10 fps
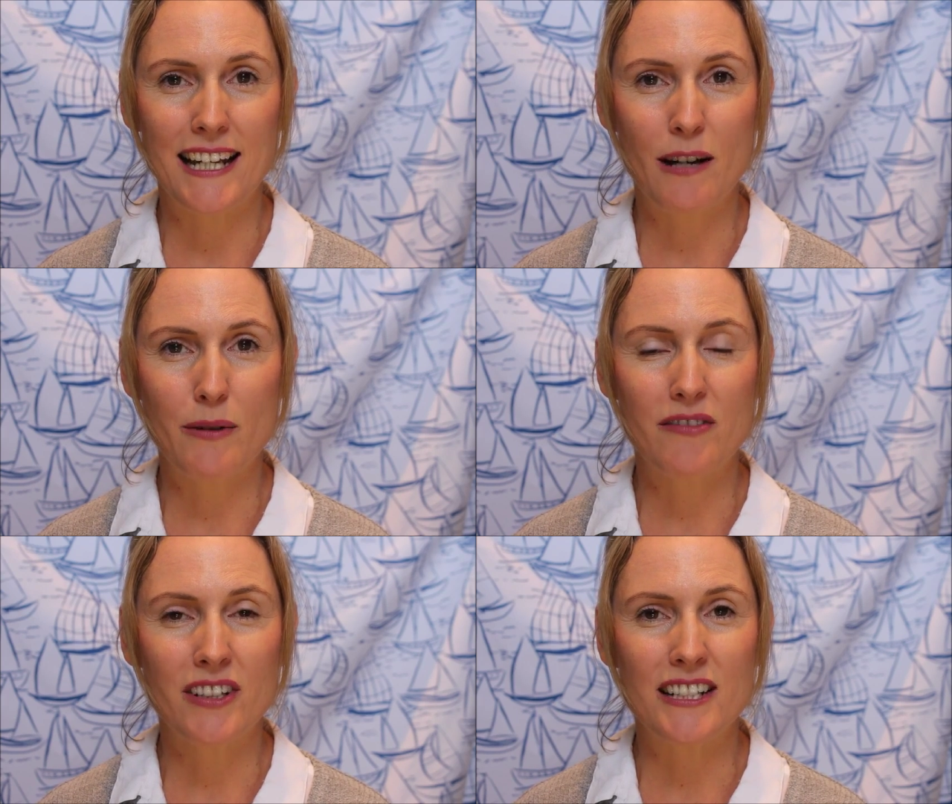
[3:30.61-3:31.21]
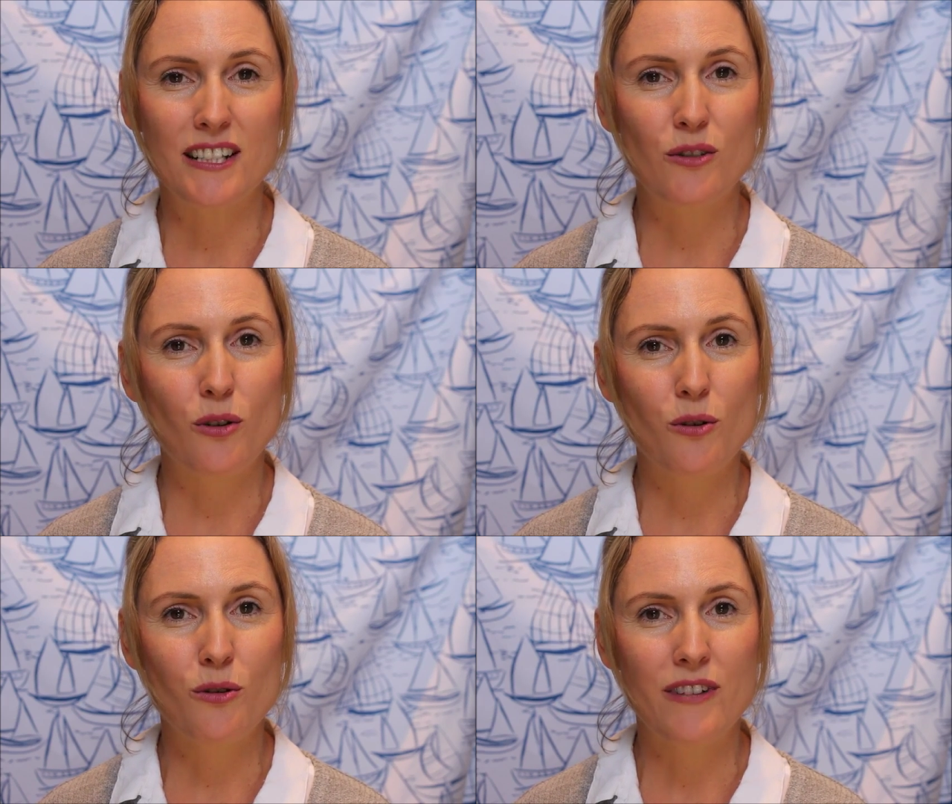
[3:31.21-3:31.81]
However, it is
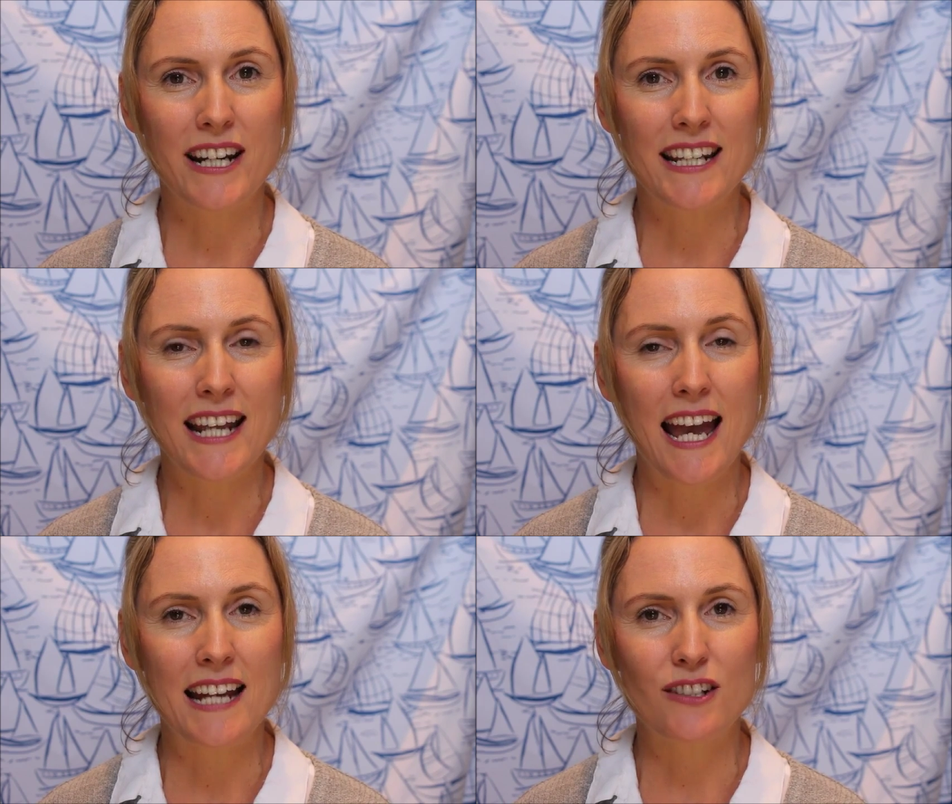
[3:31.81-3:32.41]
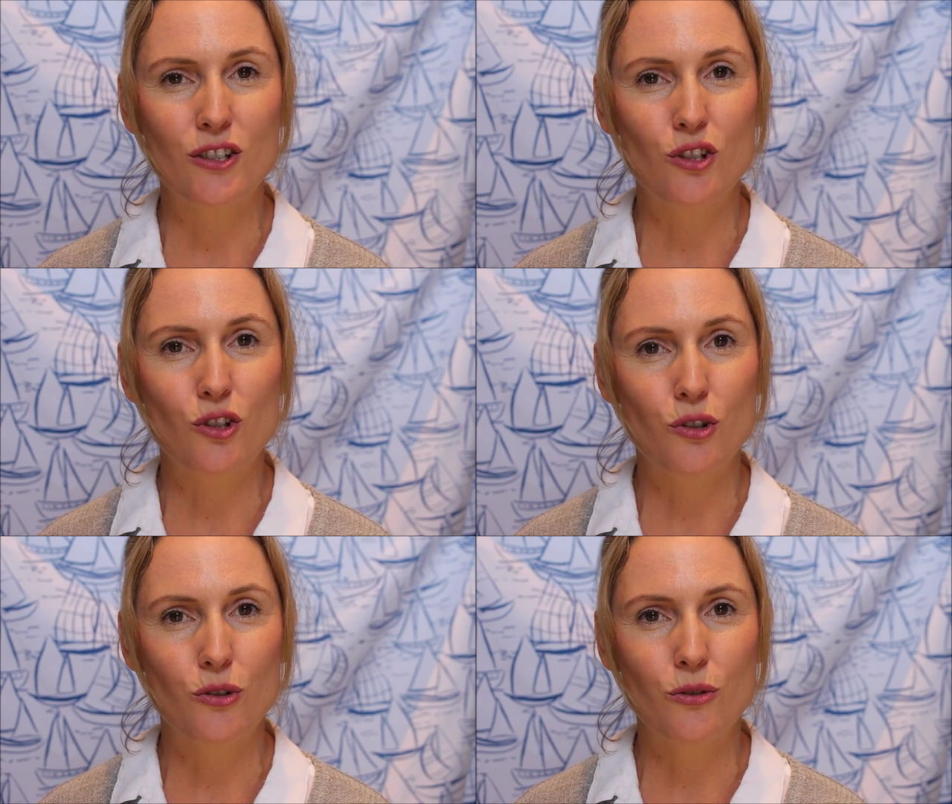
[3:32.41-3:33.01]
already added
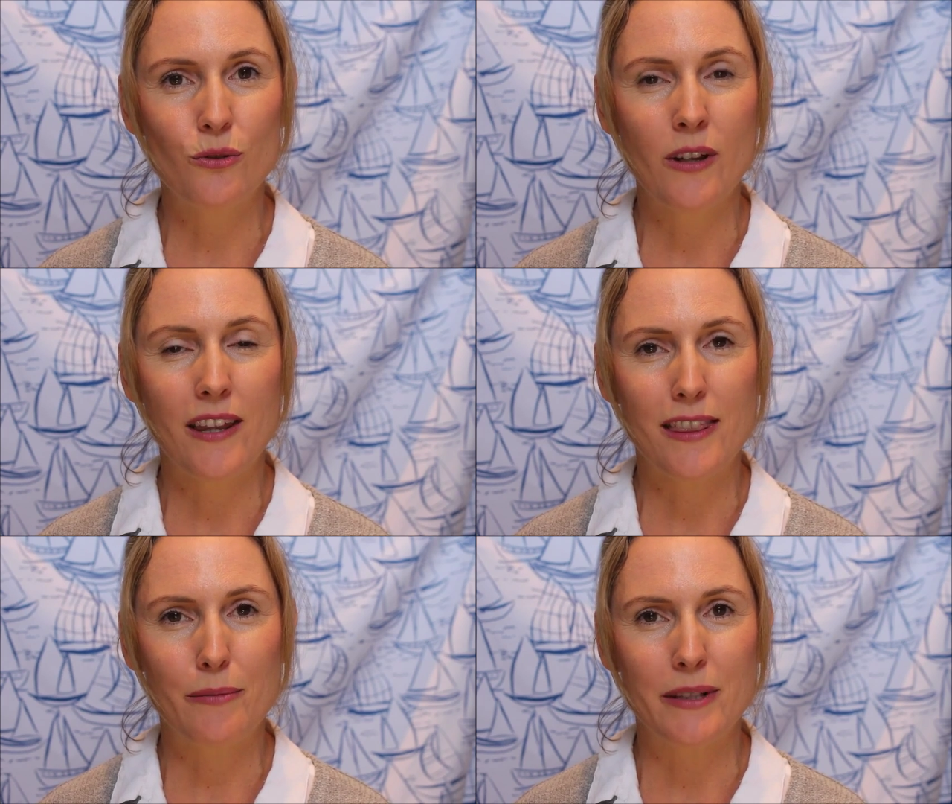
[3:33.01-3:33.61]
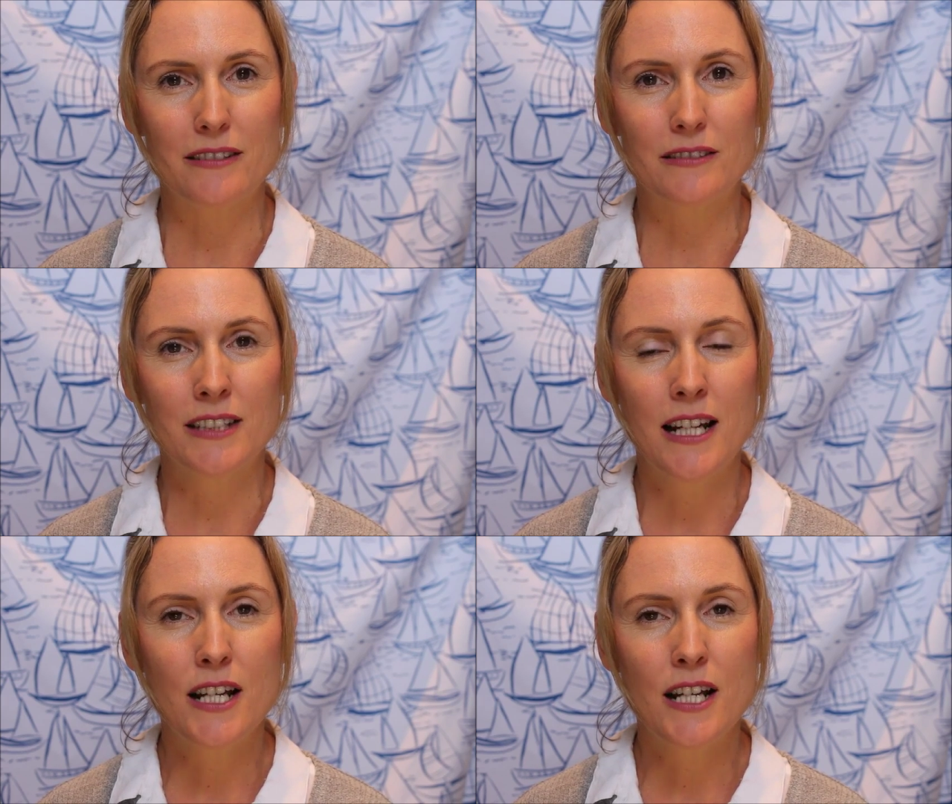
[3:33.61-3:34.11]
to the bill.